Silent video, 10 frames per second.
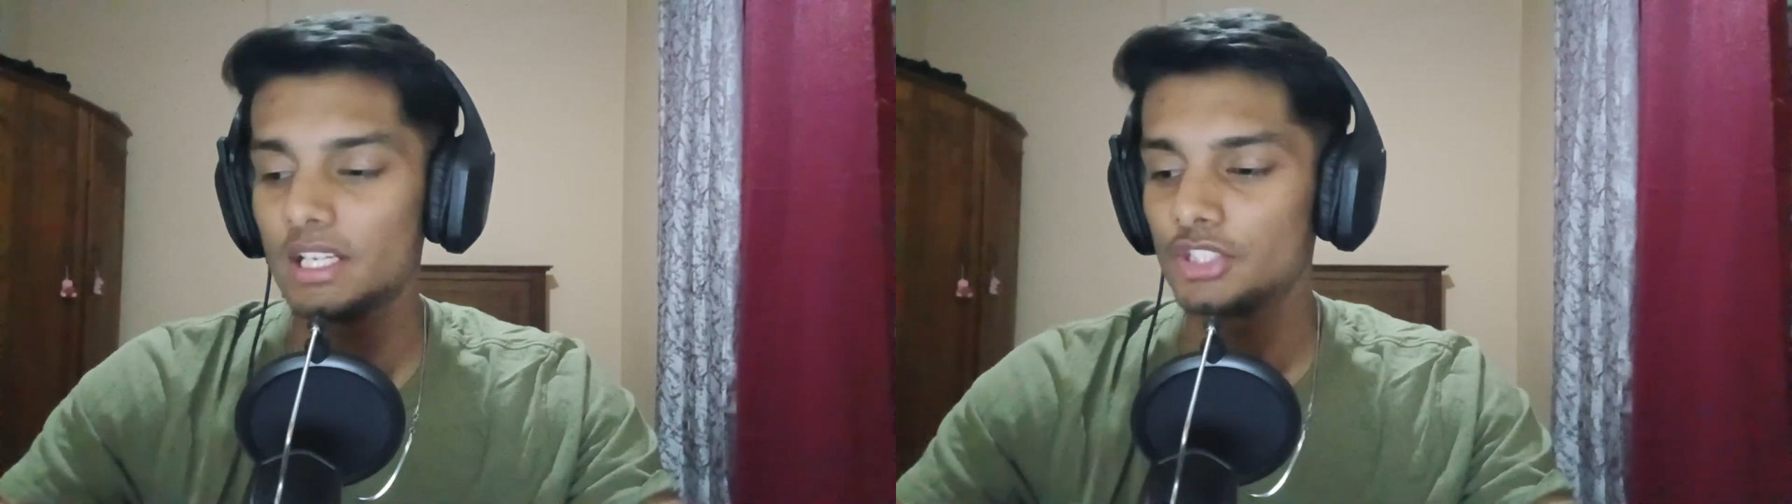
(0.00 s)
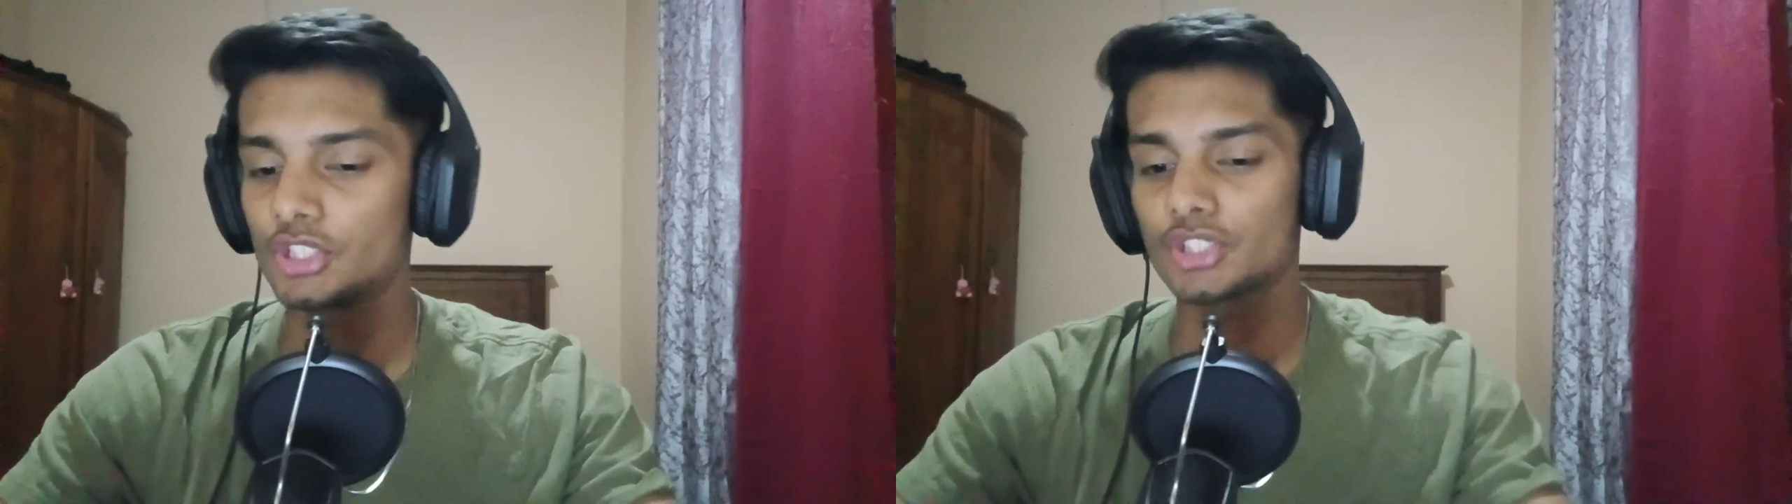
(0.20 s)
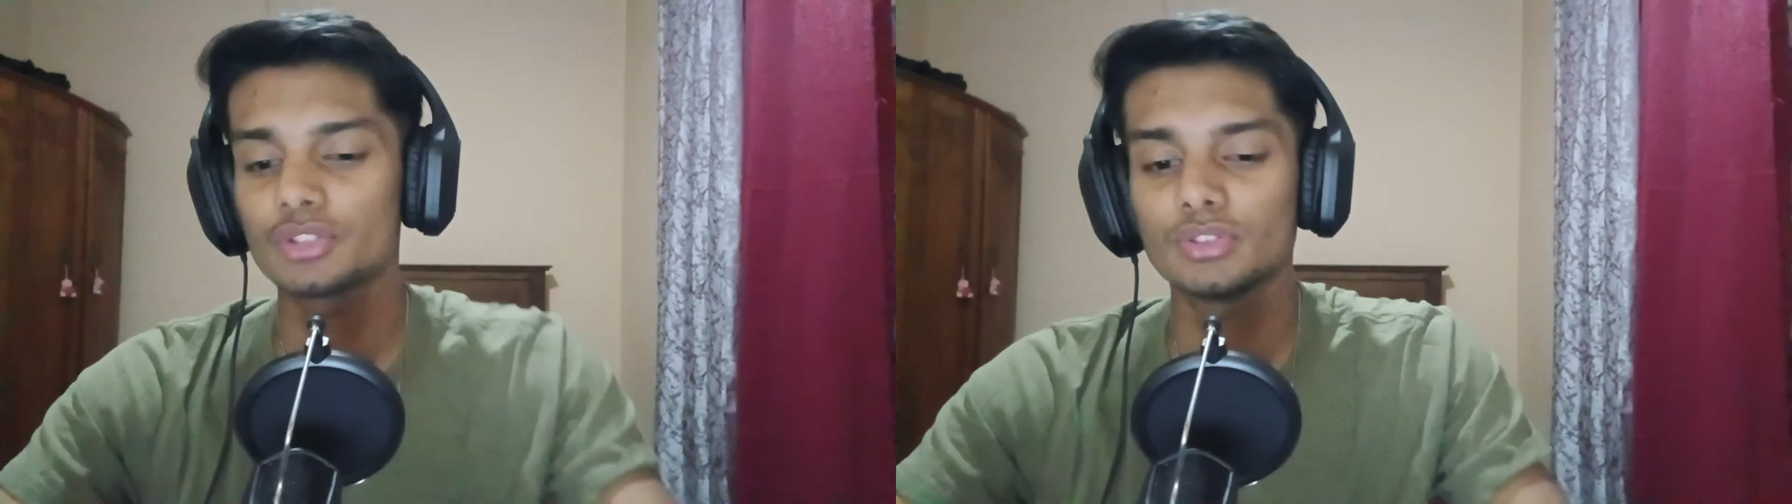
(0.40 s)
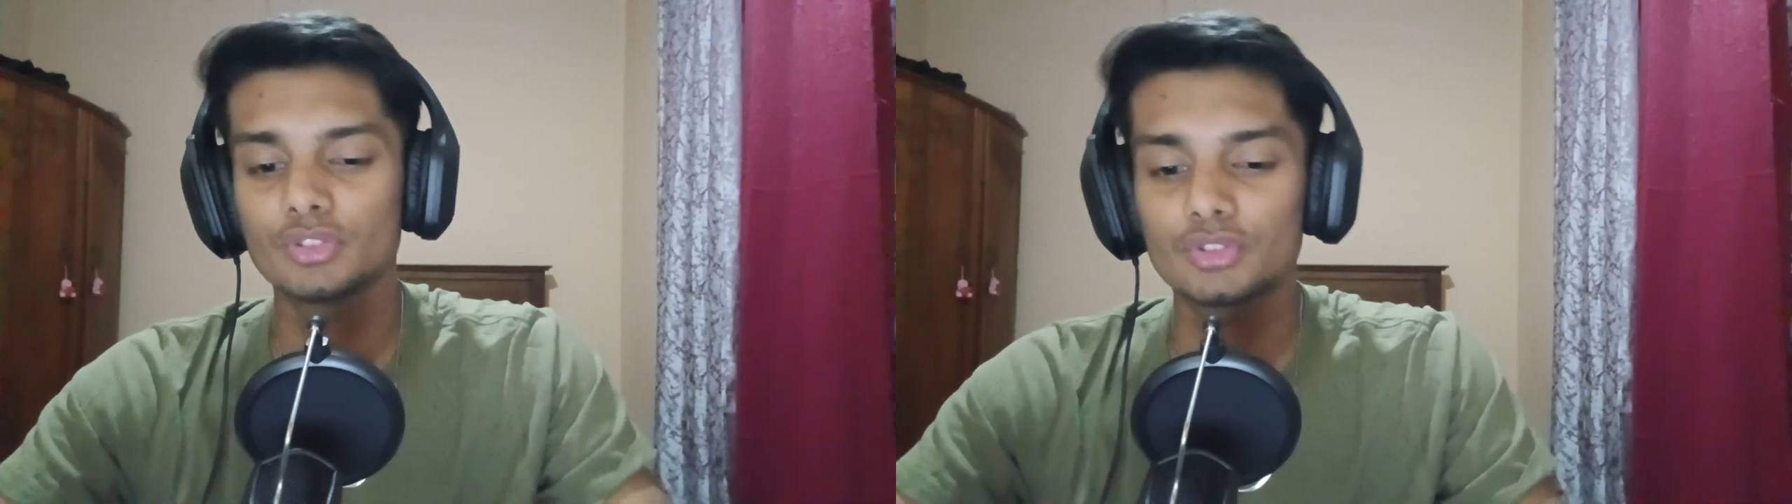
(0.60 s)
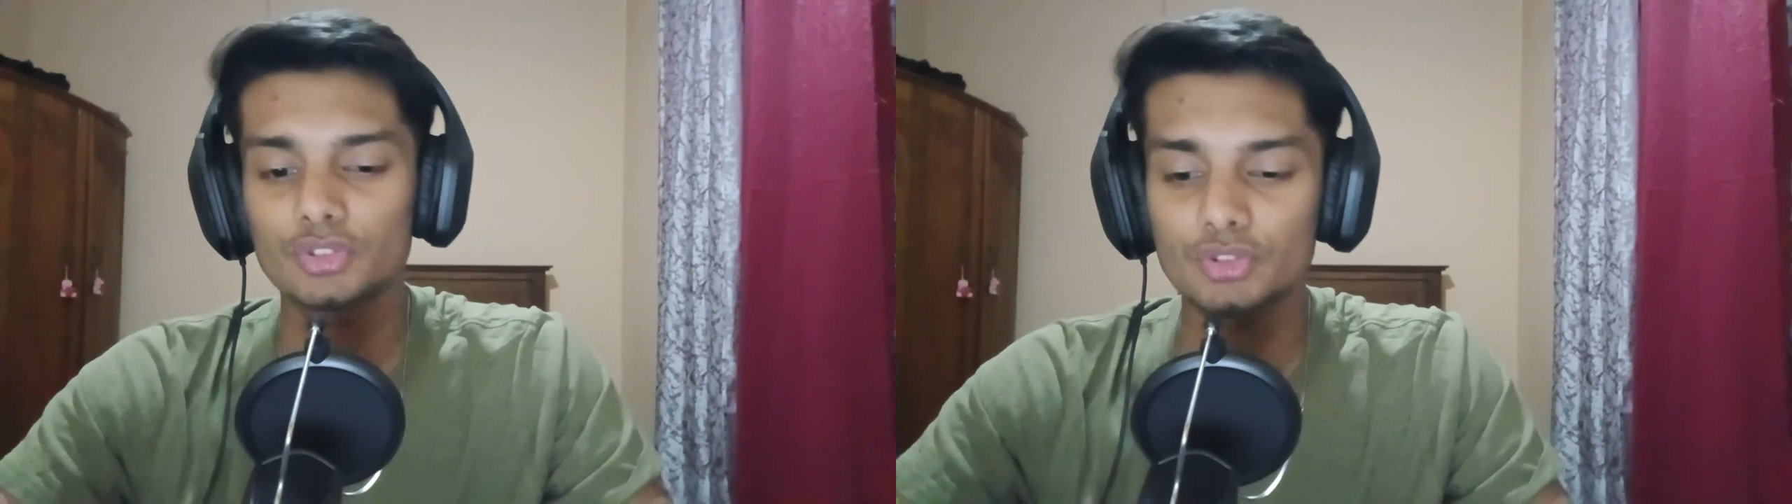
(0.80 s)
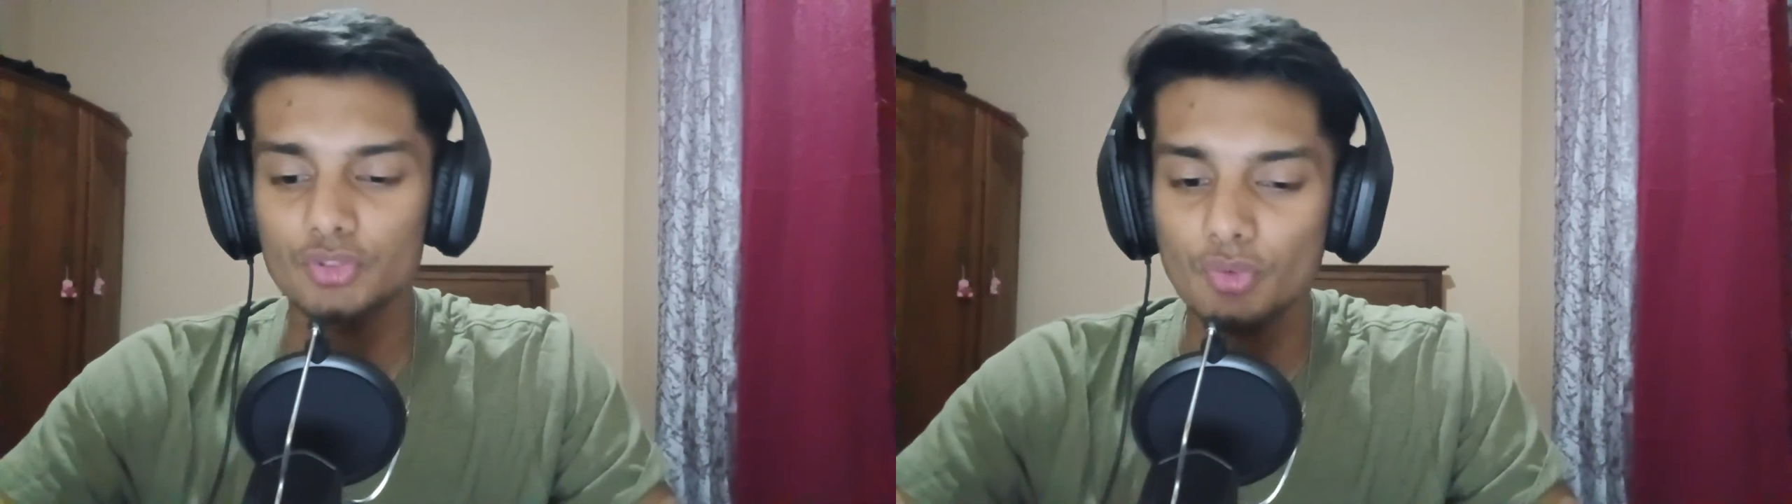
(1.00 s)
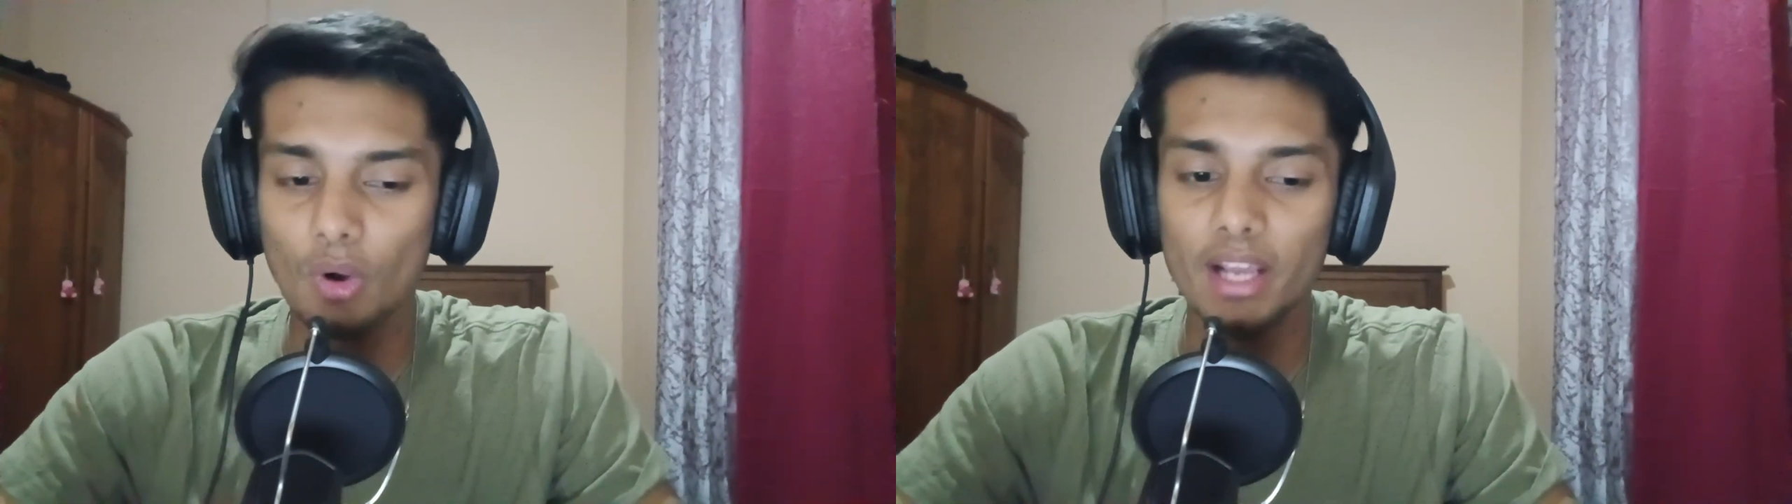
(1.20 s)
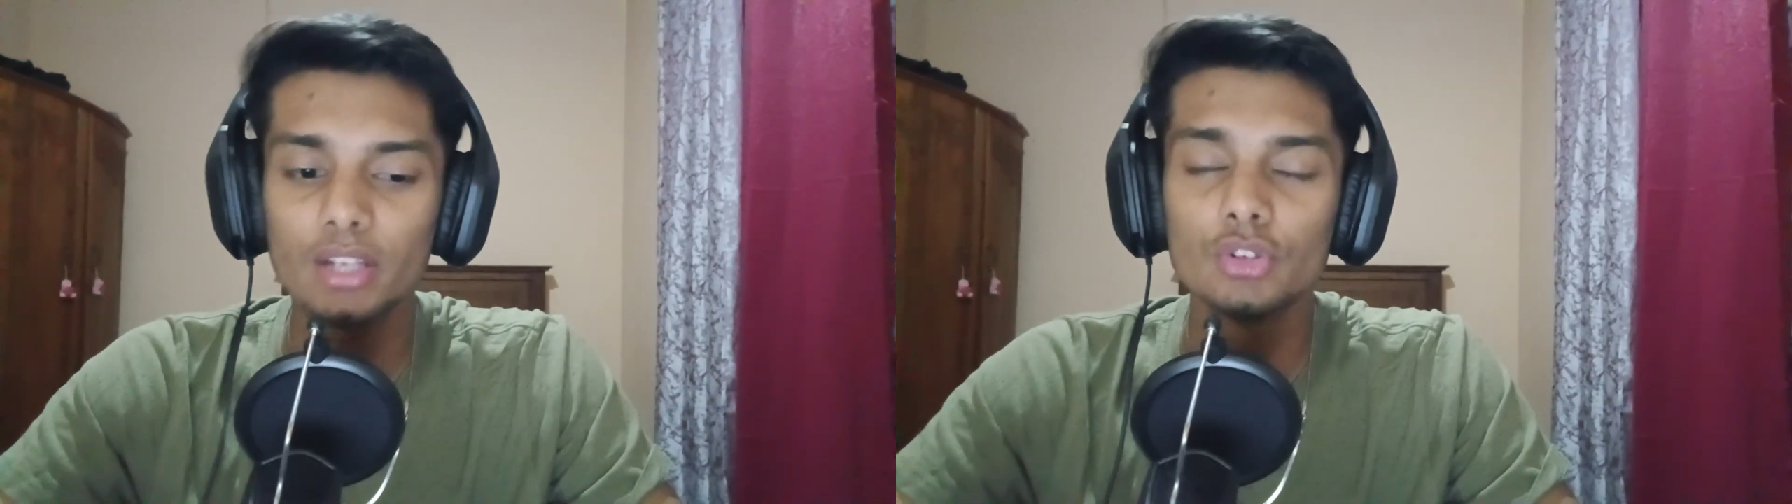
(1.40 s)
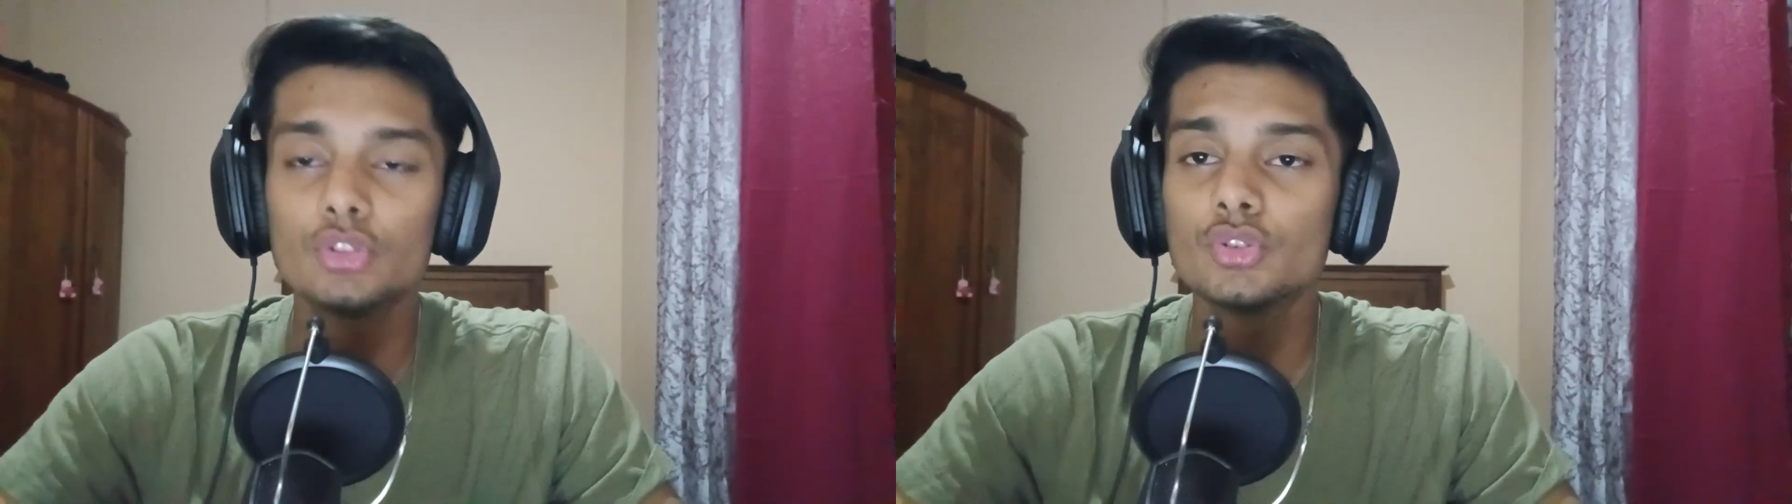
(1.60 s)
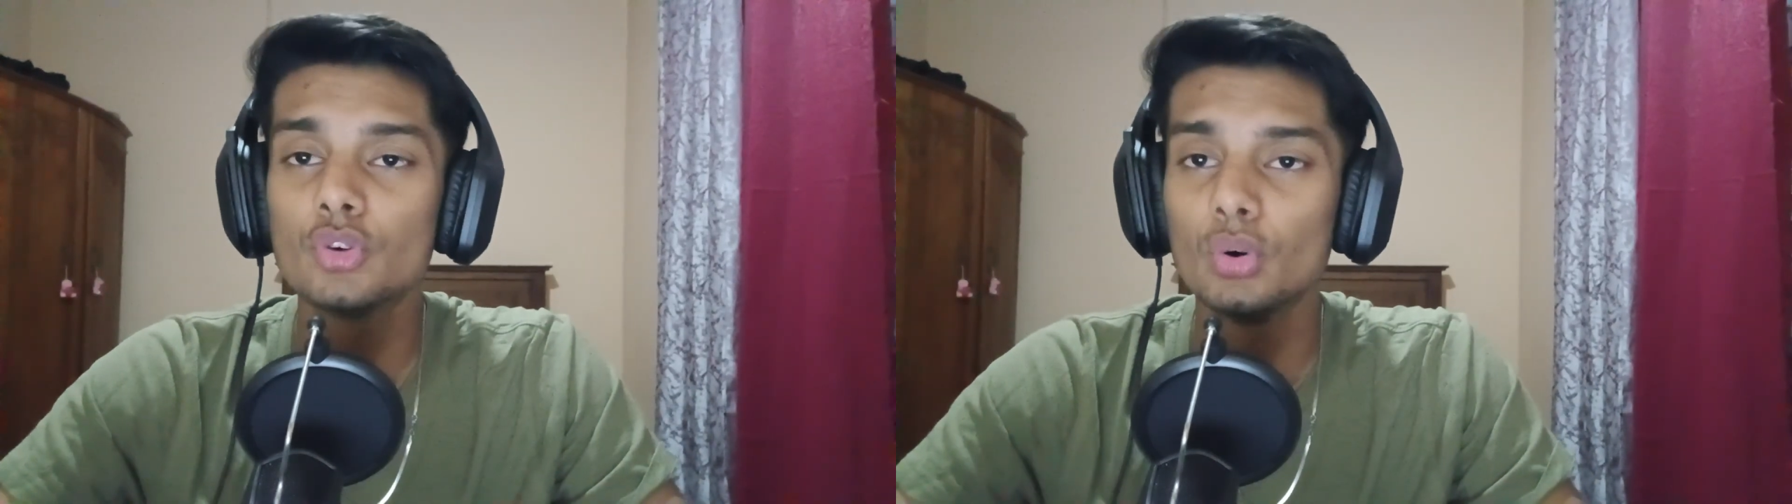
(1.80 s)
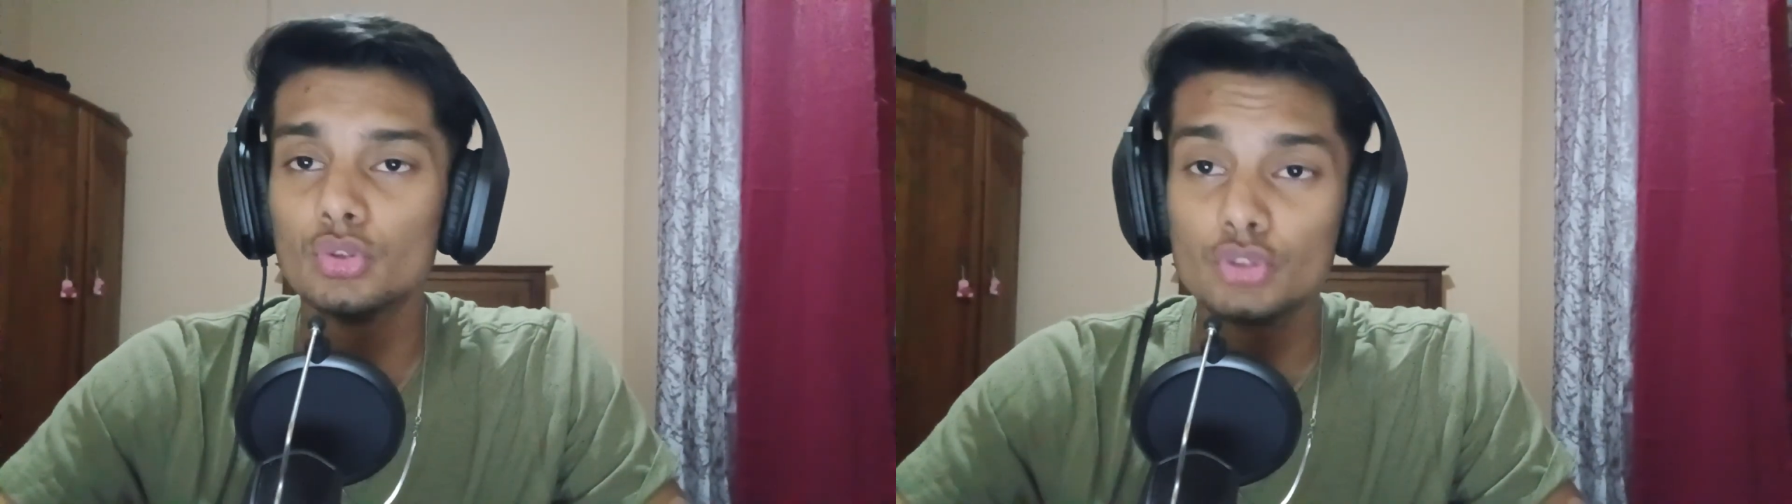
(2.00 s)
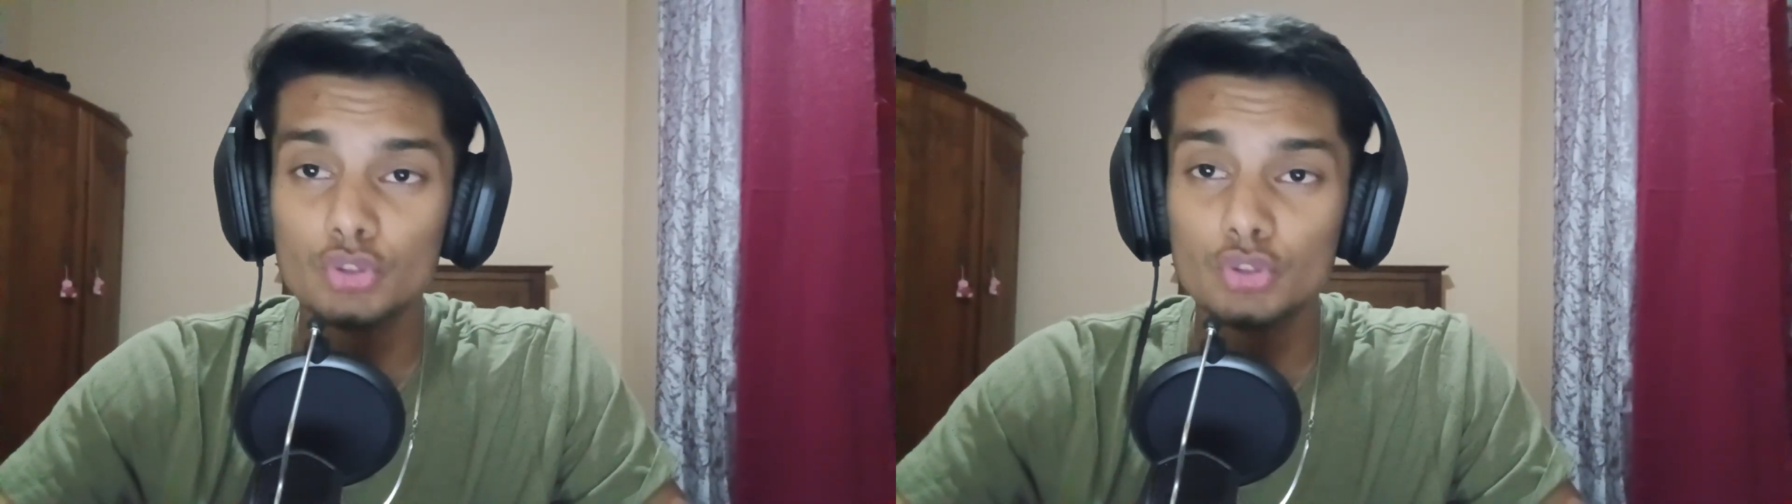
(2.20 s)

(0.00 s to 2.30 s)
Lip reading: Just try not to go